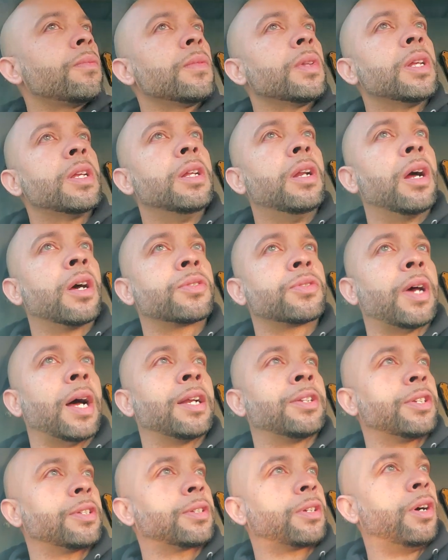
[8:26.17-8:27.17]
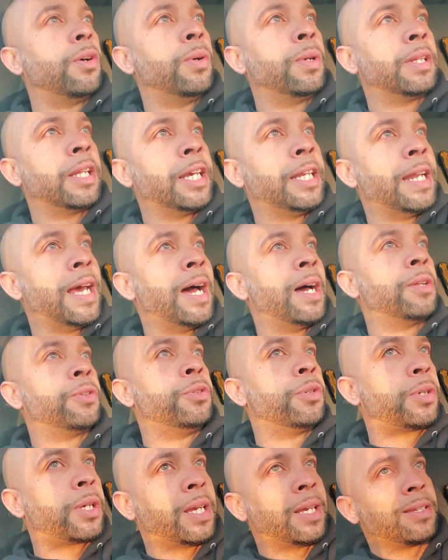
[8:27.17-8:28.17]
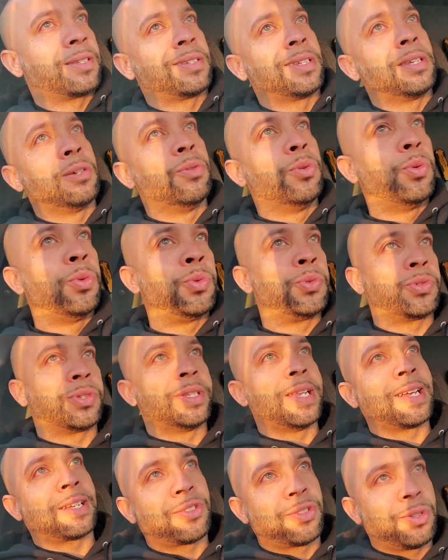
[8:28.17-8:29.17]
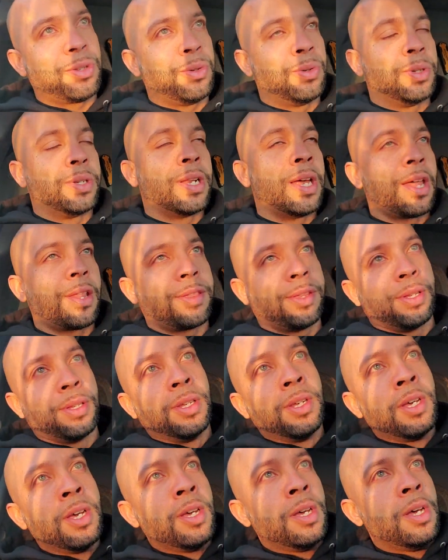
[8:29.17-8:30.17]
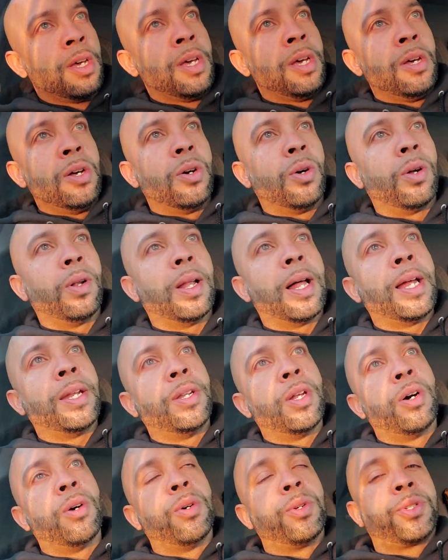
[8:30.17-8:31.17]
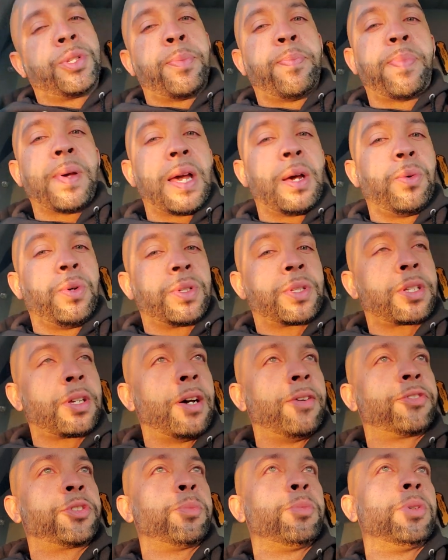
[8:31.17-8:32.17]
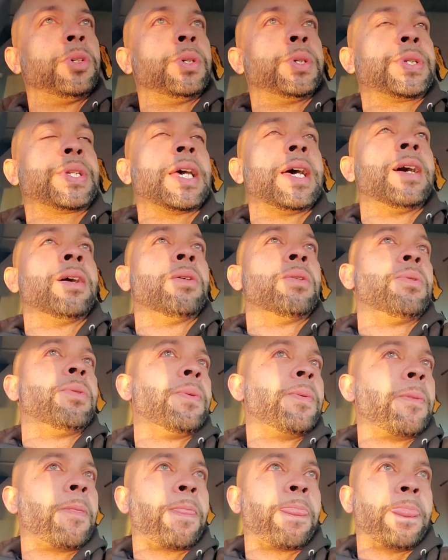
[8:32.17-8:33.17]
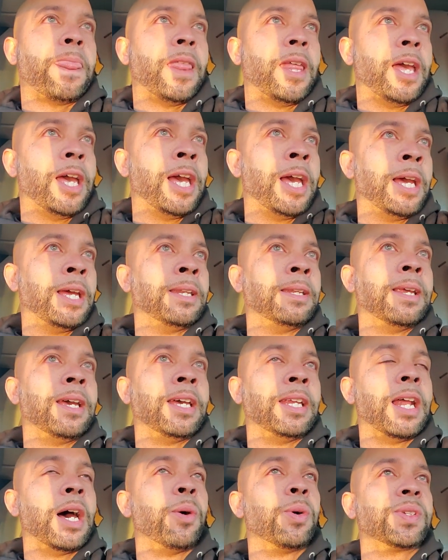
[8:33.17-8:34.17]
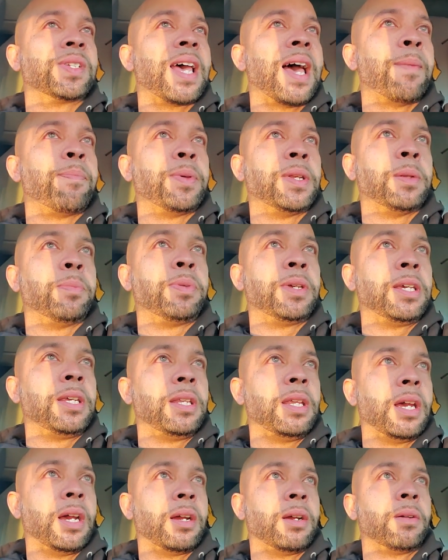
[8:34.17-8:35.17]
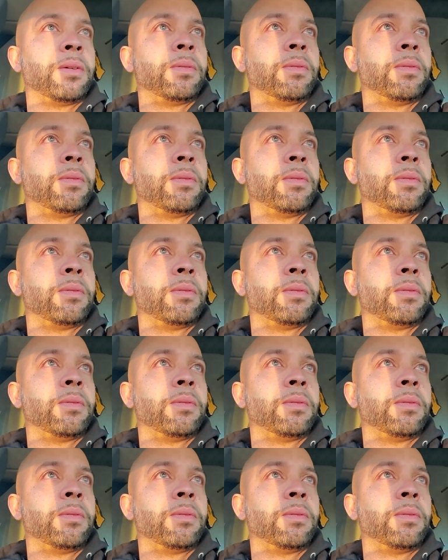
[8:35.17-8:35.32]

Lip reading: you know, so I just go and lay down. You can't see who's next to you or nothing. All I know is the bed was comfortable as hell, and I was happy to be there.